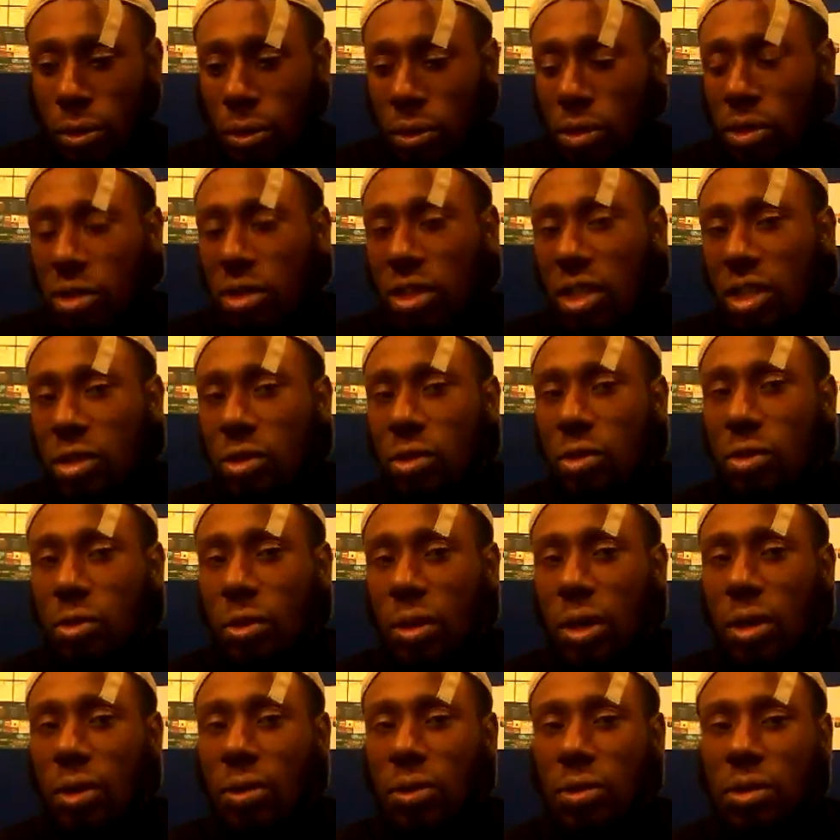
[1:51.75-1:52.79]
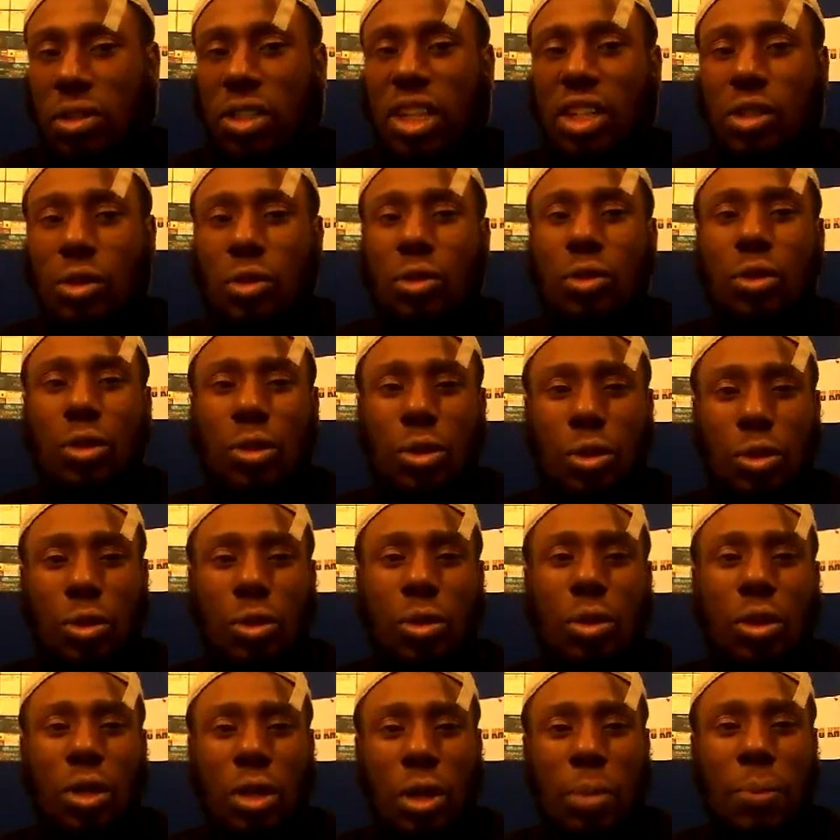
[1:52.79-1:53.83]
Schedule 2,
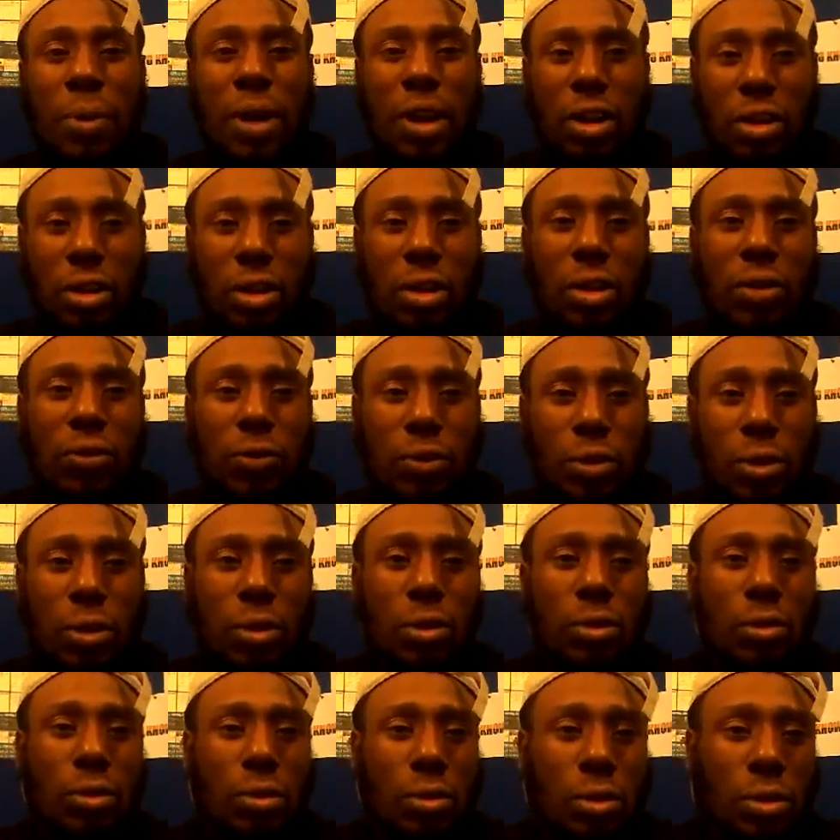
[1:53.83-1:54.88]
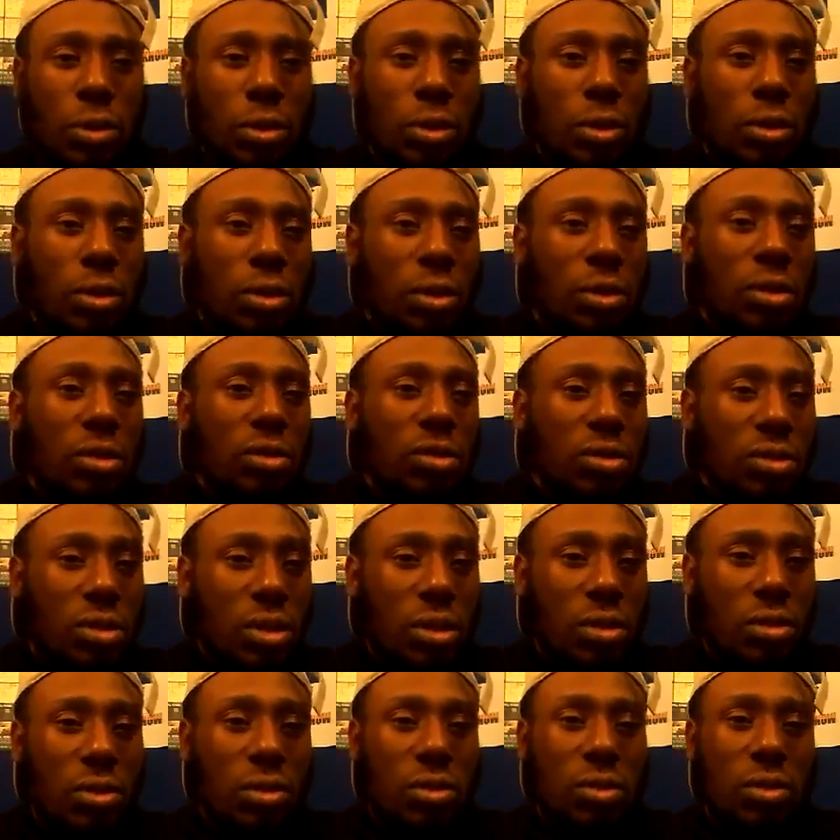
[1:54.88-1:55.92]
Paragraph 2, it
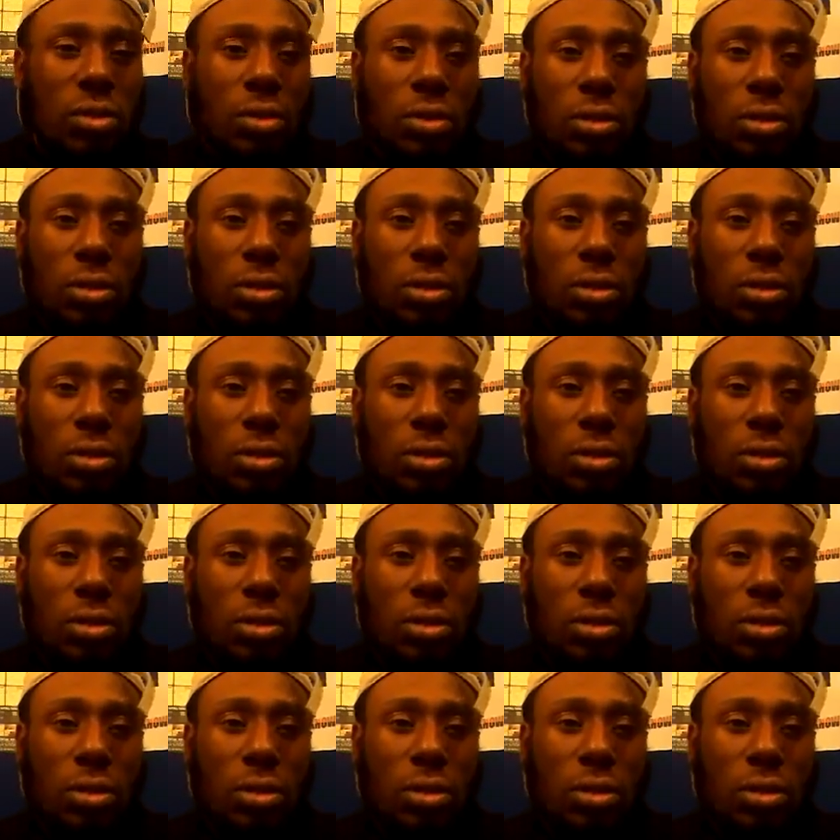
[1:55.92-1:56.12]
says,